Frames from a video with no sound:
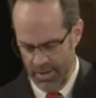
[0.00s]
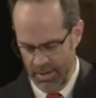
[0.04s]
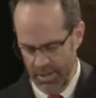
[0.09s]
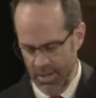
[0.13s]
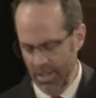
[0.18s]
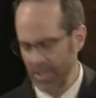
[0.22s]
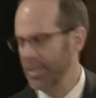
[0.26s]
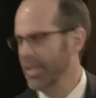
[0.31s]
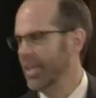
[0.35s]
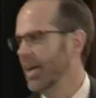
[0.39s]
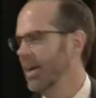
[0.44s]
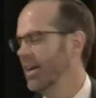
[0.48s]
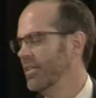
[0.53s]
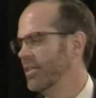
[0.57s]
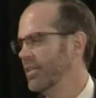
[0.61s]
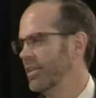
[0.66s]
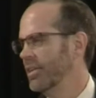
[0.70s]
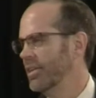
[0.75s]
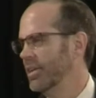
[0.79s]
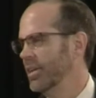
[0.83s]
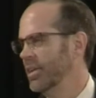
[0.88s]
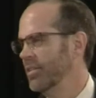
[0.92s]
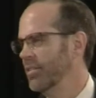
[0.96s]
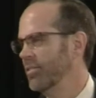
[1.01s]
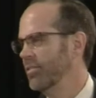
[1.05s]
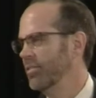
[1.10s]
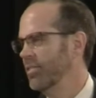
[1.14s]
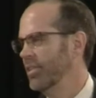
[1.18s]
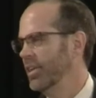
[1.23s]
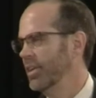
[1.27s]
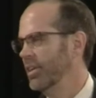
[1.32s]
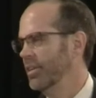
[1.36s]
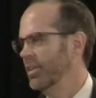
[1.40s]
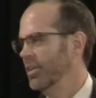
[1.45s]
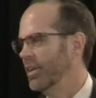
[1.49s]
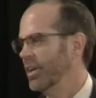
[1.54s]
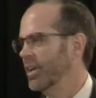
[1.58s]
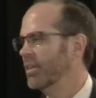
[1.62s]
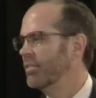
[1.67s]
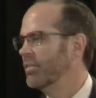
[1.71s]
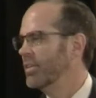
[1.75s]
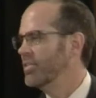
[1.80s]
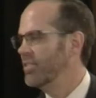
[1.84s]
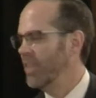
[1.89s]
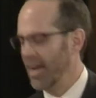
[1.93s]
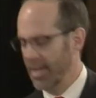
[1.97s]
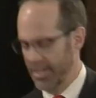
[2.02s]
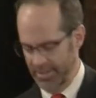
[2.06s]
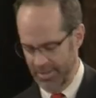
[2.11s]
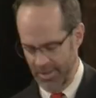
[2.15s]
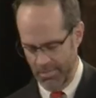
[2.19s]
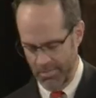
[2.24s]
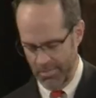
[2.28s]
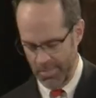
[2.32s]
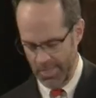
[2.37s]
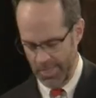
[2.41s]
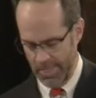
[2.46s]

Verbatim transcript: And the other is you, are going to reject Him.